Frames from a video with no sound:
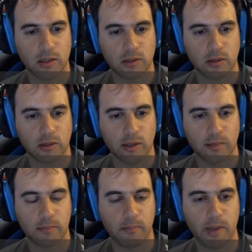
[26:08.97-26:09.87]
So
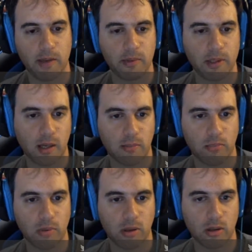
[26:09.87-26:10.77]
maybe I
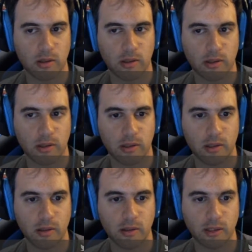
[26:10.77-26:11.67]
block
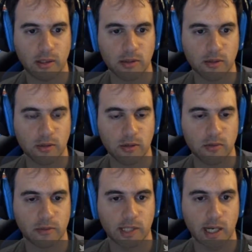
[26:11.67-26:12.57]
here. No, that's a draw
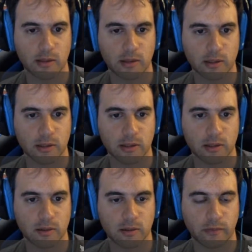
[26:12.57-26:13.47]
regardless
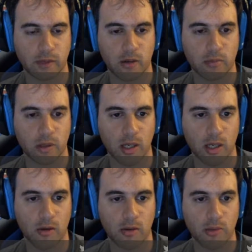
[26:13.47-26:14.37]
of how
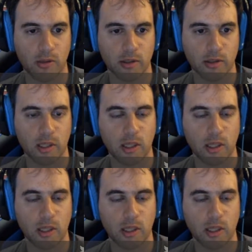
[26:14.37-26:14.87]
I block it.